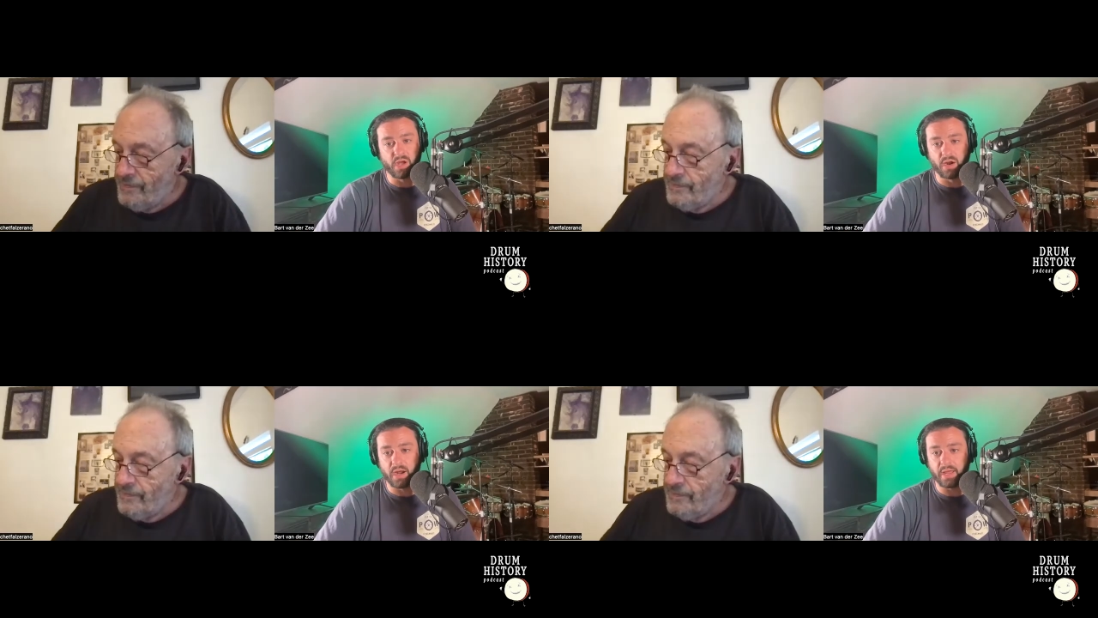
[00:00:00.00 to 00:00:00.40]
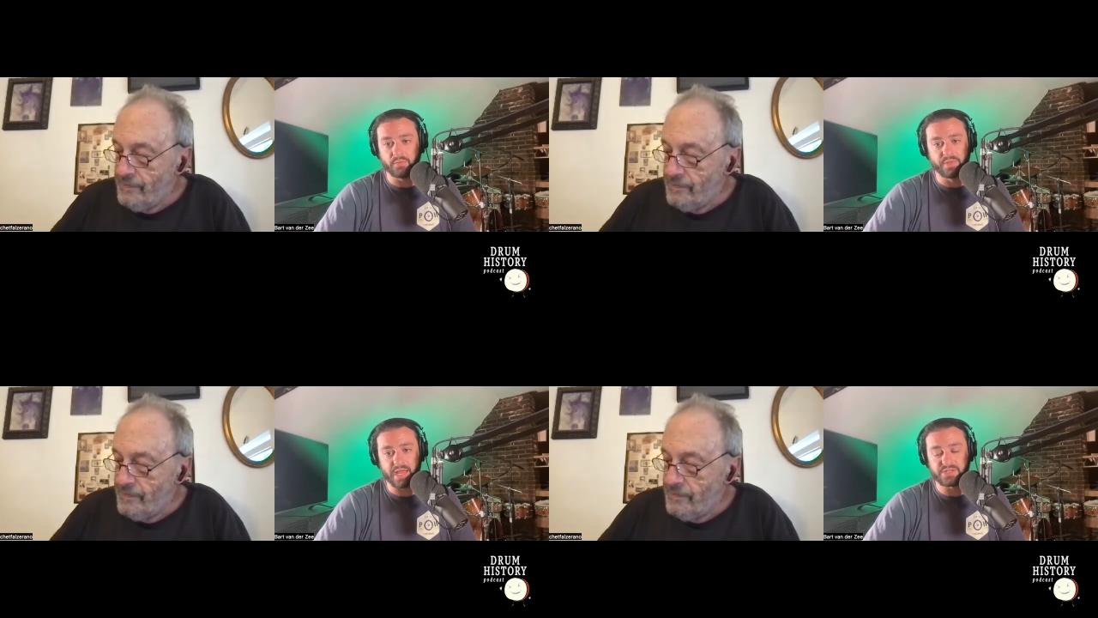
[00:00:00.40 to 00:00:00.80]
Speaker 1: All right. Well,
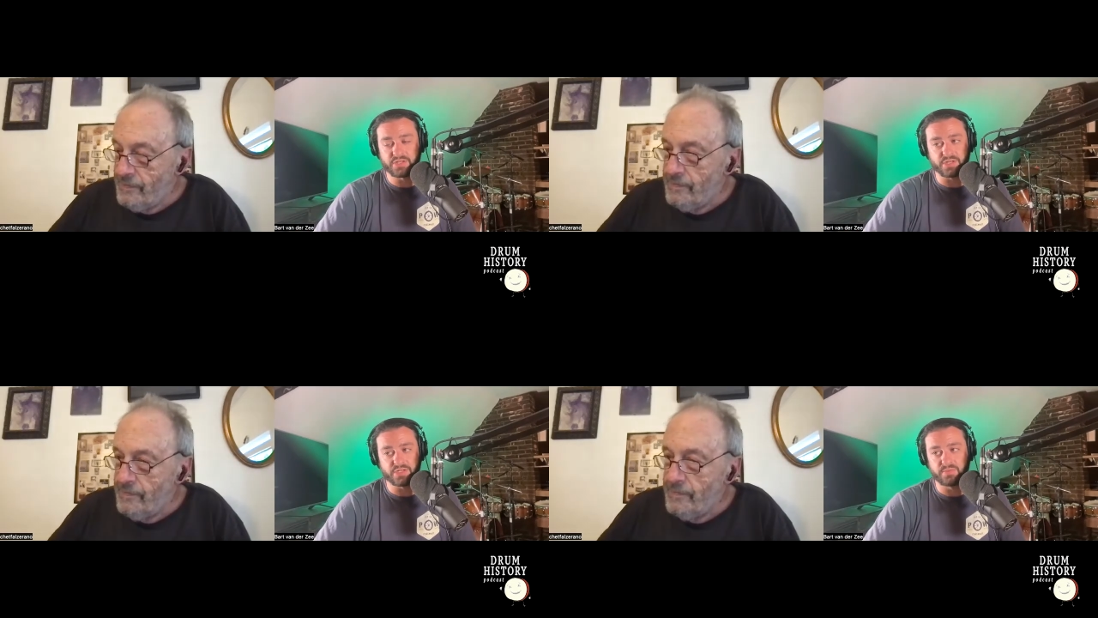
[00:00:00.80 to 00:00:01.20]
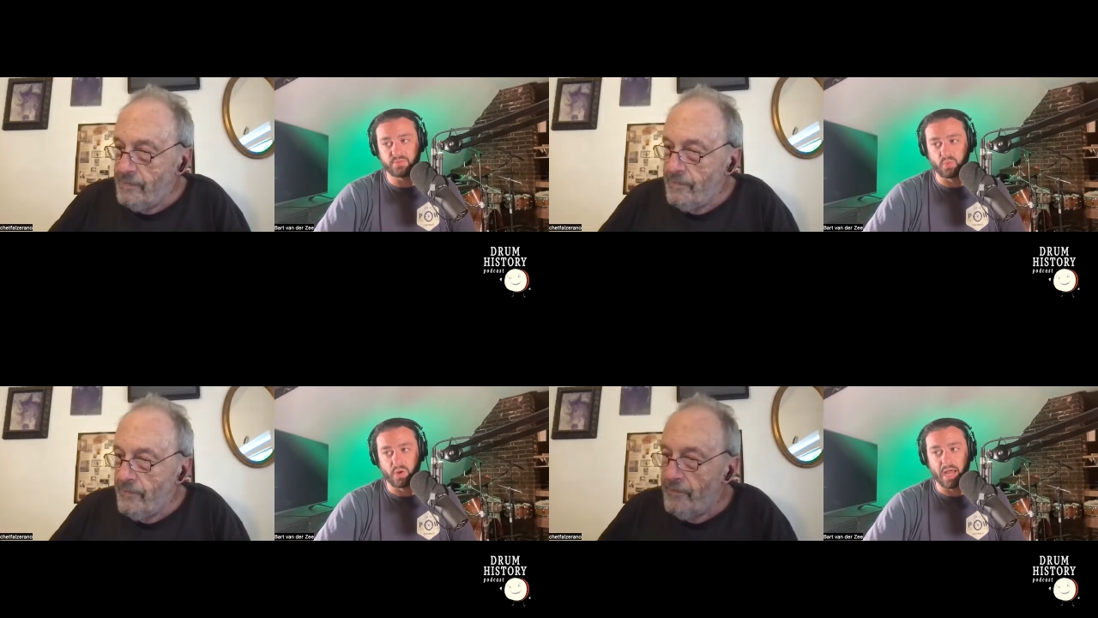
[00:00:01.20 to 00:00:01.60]
that's just
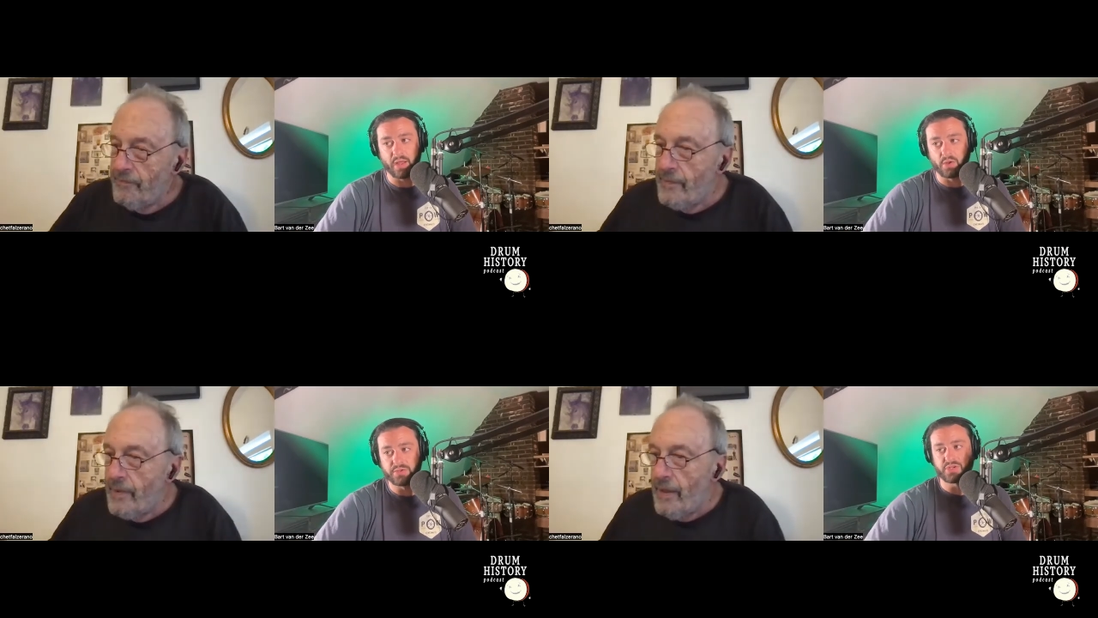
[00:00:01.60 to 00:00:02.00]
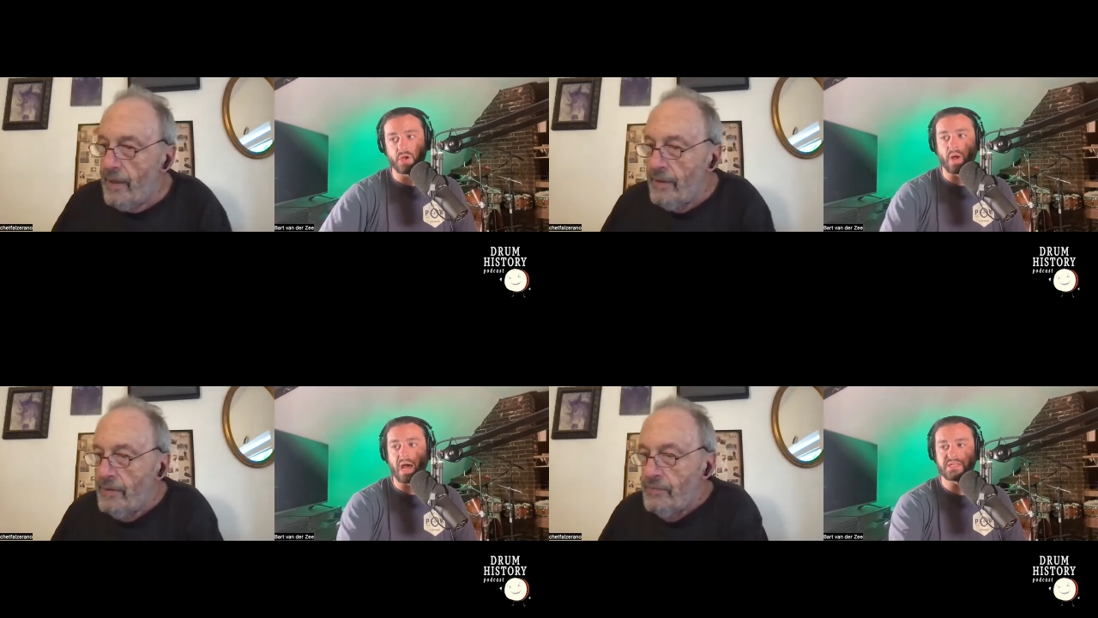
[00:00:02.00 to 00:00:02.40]
wild. So
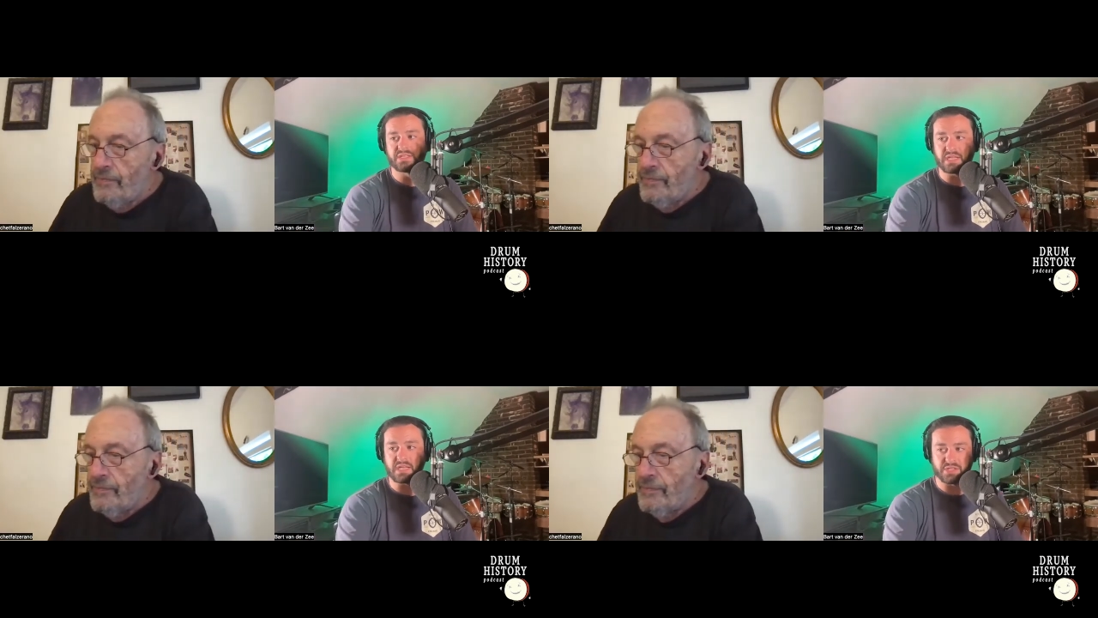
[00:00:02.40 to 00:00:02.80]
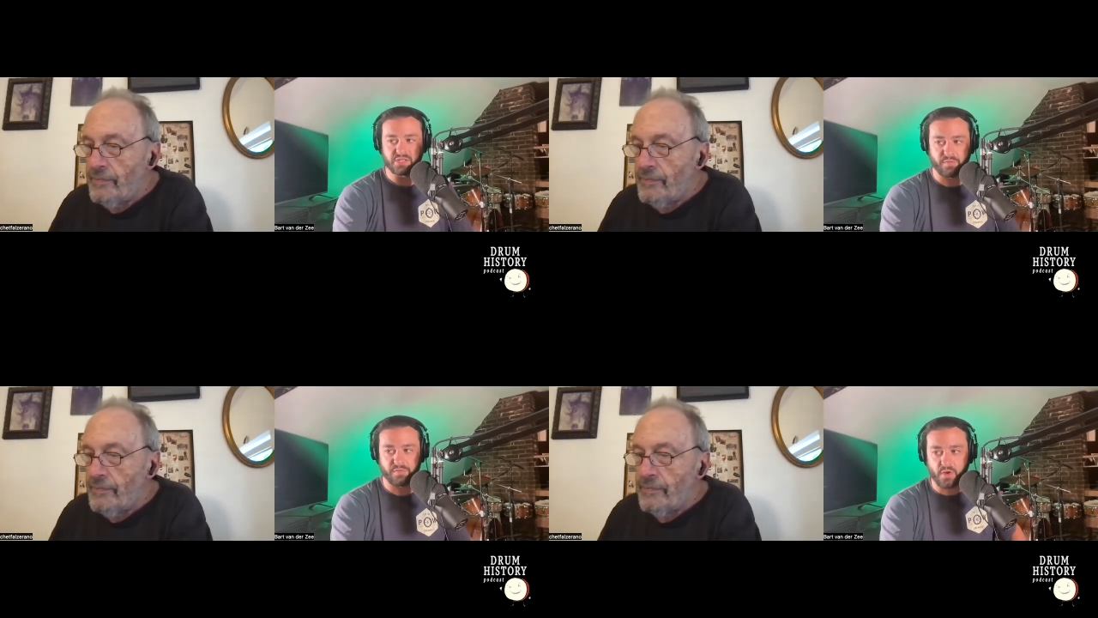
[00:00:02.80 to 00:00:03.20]
I see in some
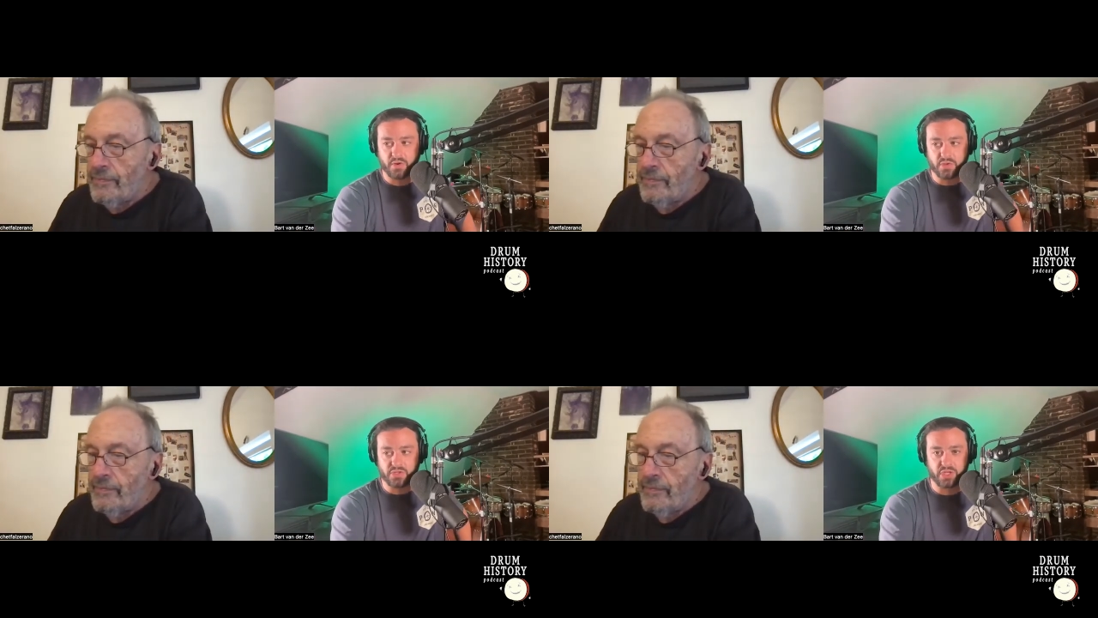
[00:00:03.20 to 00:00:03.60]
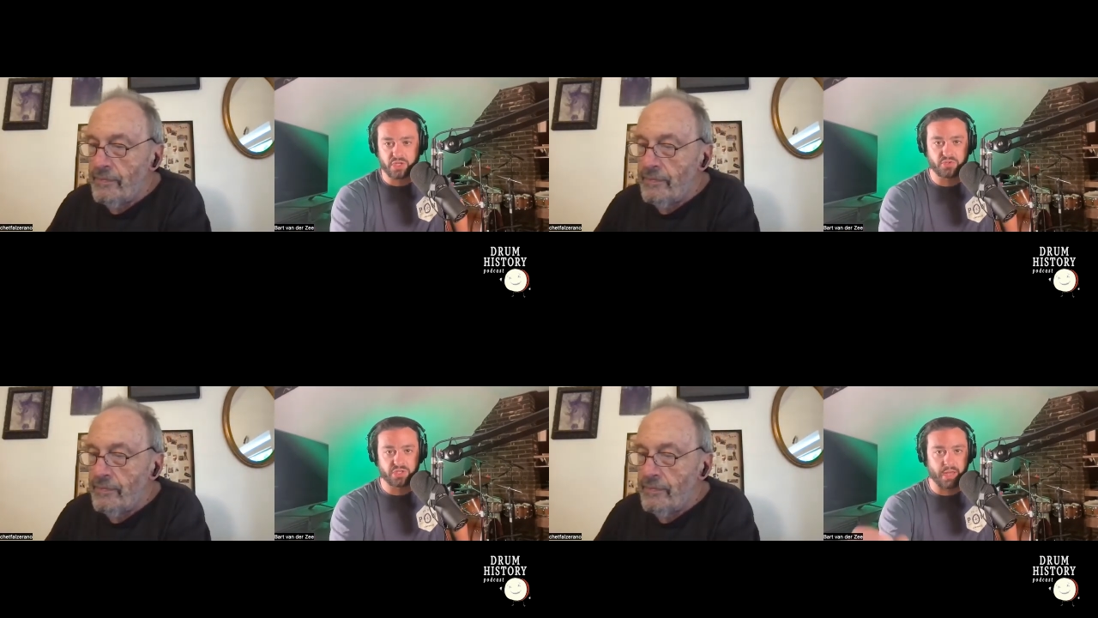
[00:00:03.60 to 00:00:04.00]
photos that you
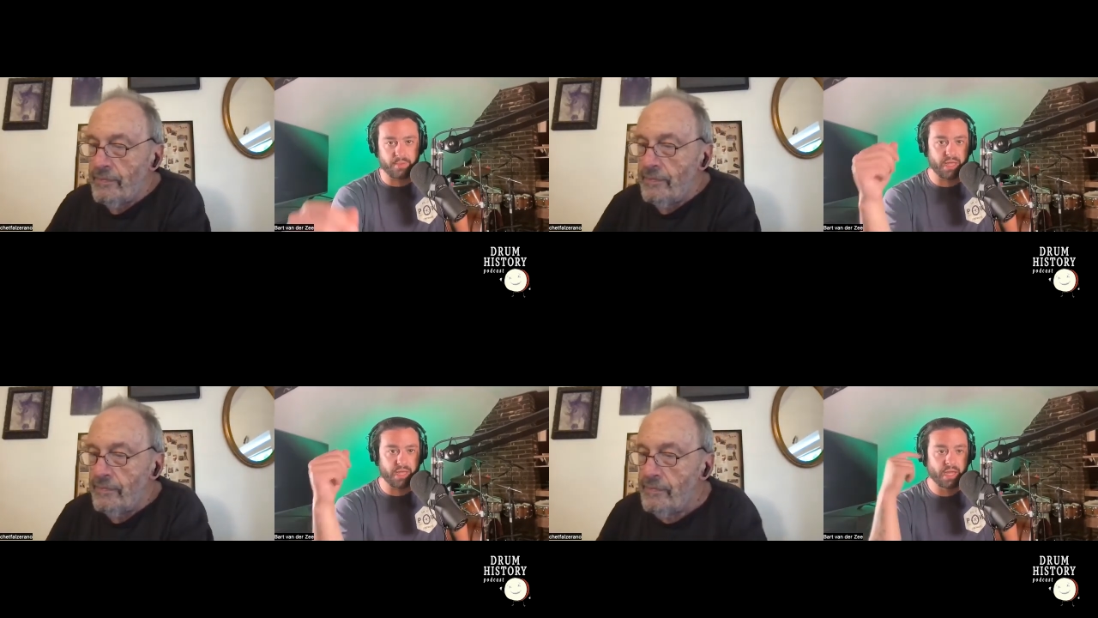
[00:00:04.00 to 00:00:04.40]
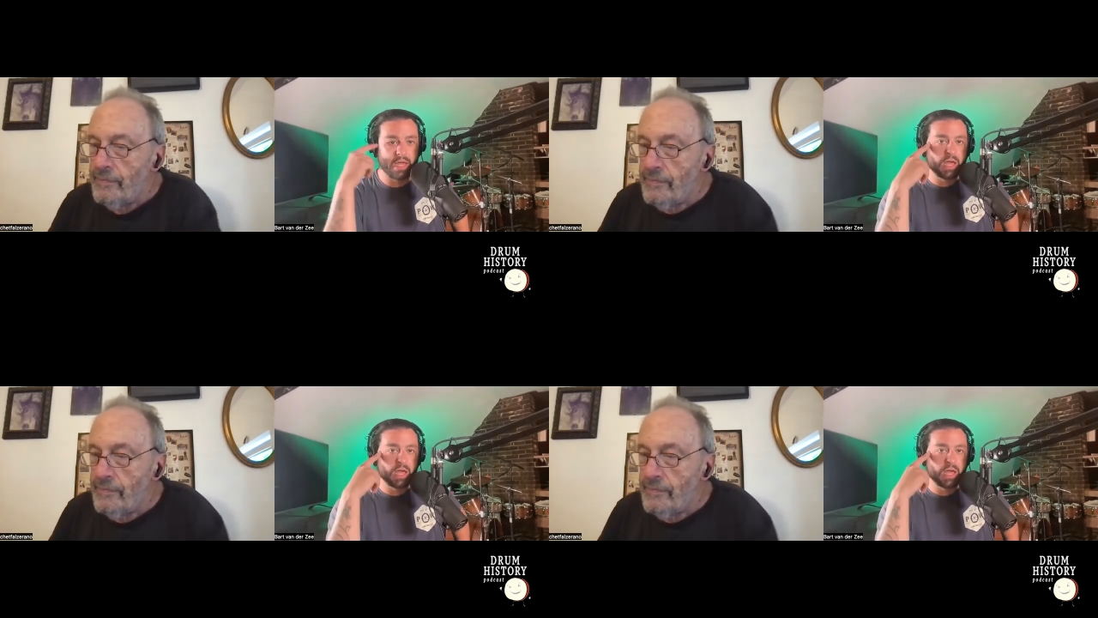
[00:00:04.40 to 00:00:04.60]
sent me,